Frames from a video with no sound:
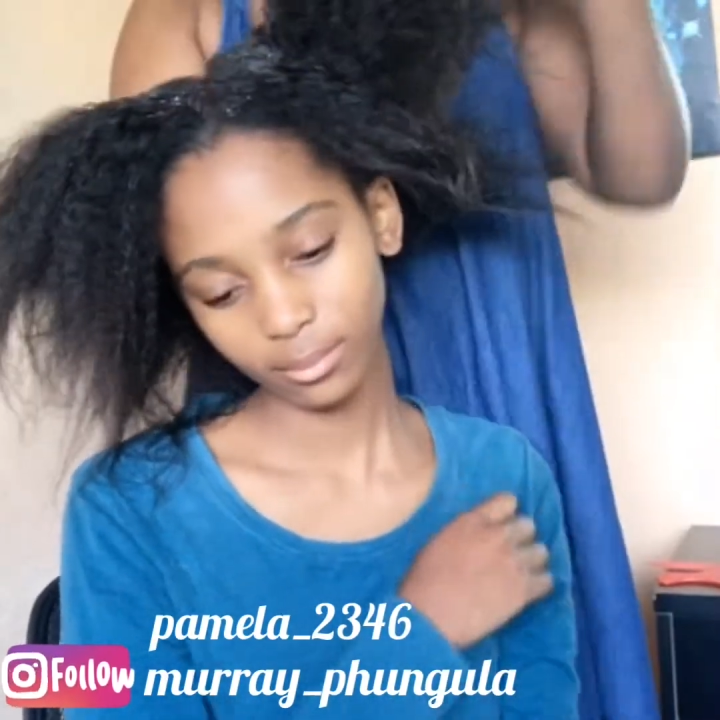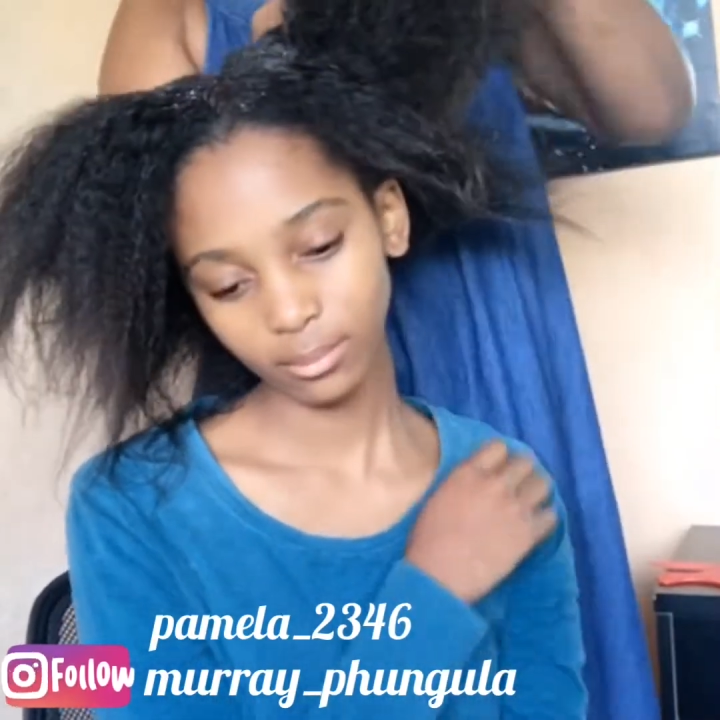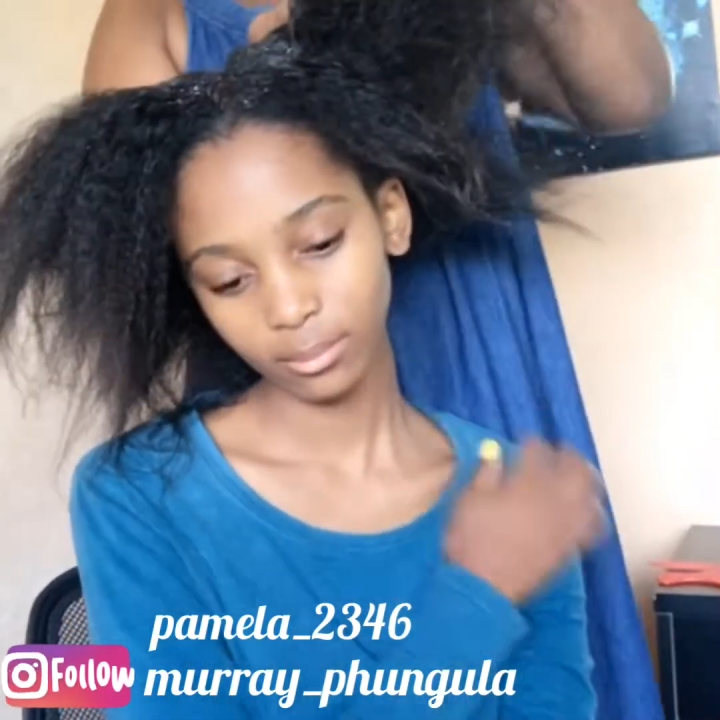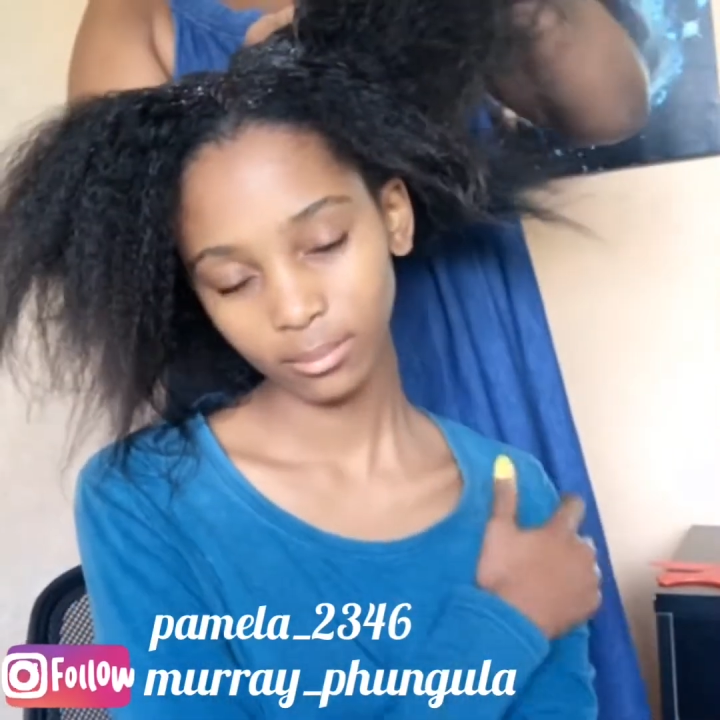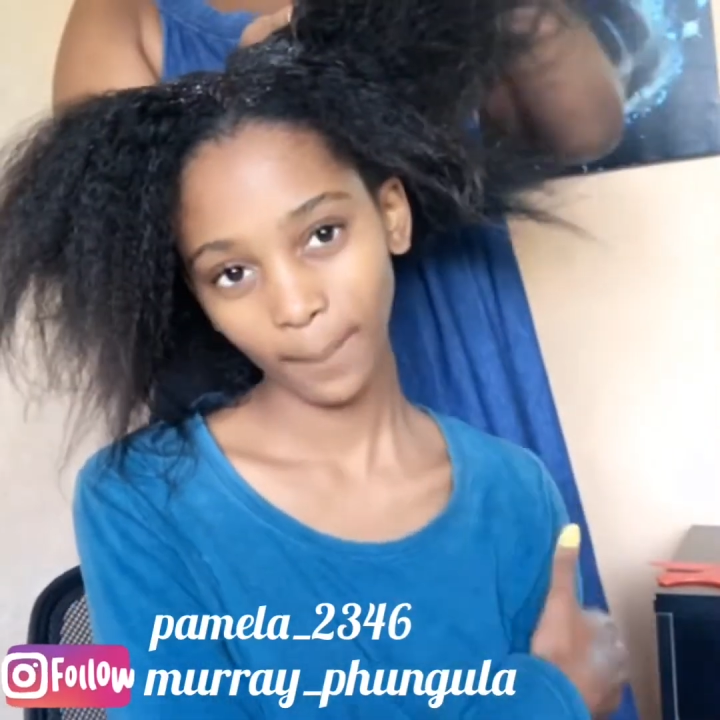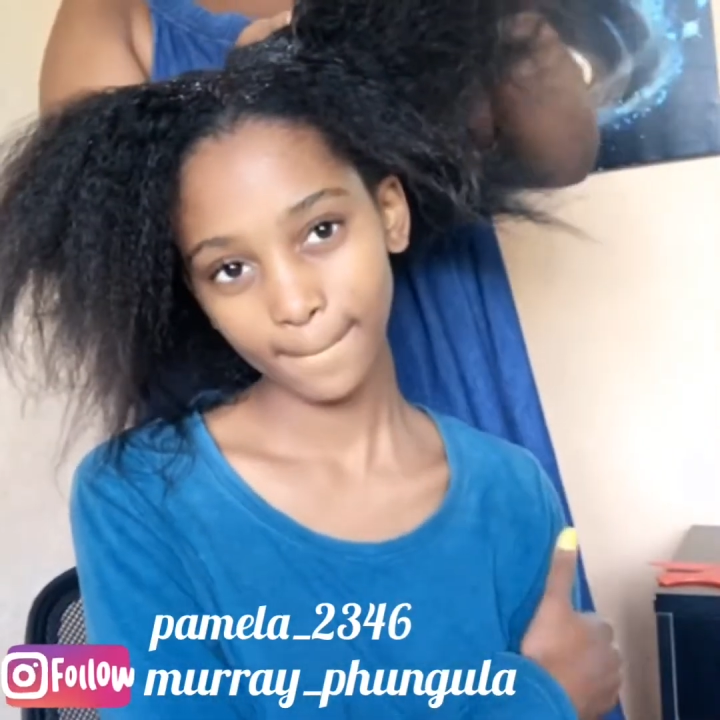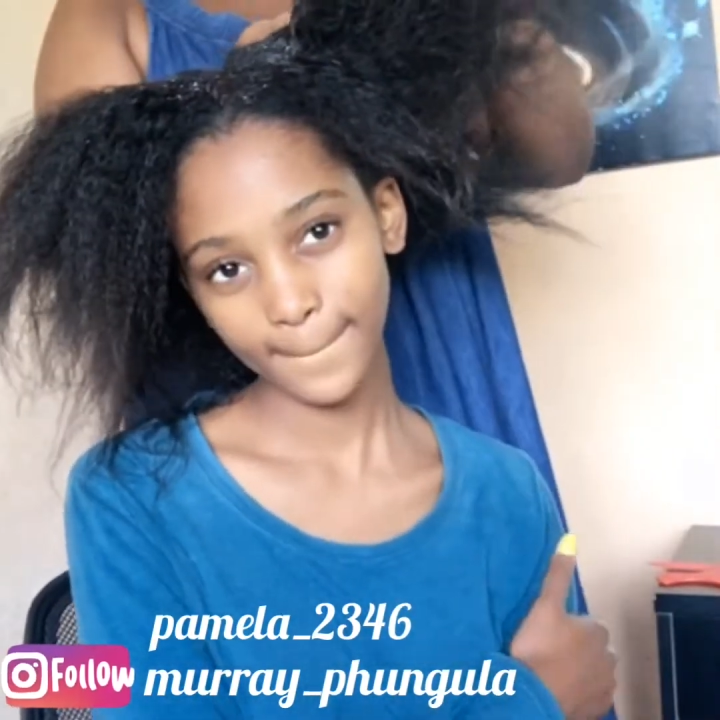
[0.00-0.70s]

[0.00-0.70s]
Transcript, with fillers: hair.